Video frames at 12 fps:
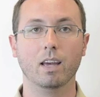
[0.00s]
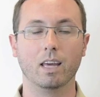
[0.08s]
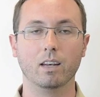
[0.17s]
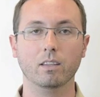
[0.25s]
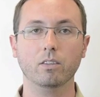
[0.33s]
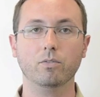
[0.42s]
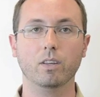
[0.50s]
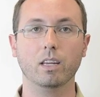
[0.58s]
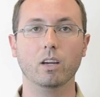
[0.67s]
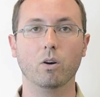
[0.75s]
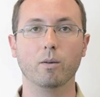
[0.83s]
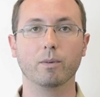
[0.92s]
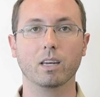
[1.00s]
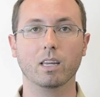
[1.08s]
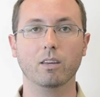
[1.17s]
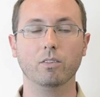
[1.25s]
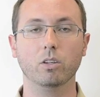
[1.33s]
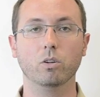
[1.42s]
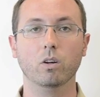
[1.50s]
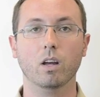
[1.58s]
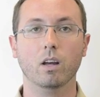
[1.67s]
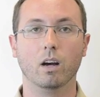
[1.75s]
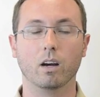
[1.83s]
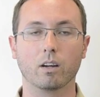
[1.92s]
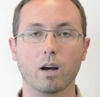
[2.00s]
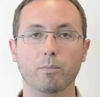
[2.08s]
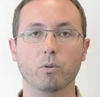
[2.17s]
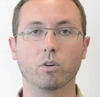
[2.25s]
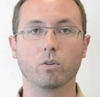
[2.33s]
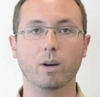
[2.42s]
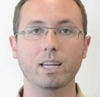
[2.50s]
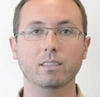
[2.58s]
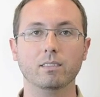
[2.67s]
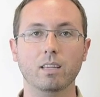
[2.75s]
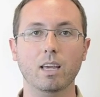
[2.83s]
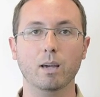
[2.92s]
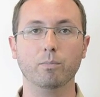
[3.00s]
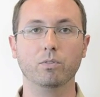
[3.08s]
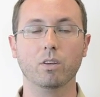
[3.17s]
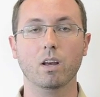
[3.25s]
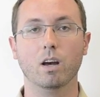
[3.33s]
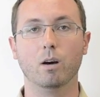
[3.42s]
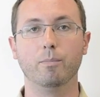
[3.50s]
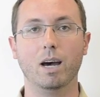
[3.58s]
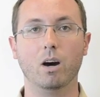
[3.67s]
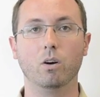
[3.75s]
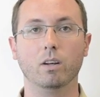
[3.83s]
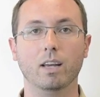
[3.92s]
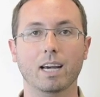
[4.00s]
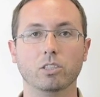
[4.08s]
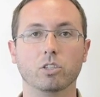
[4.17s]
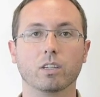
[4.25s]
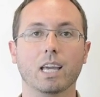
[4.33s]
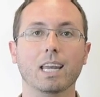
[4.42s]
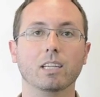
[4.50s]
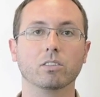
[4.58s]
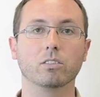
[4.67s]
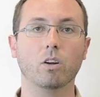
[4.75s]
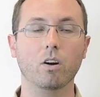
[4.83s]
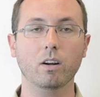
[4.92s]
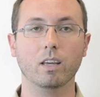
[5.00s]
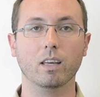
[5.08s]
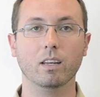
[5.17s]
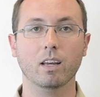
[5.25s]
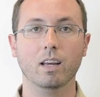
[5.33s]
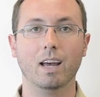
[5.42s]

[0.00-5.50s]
And in this video, I'm going to give you a couple great tips about, as you're getting started,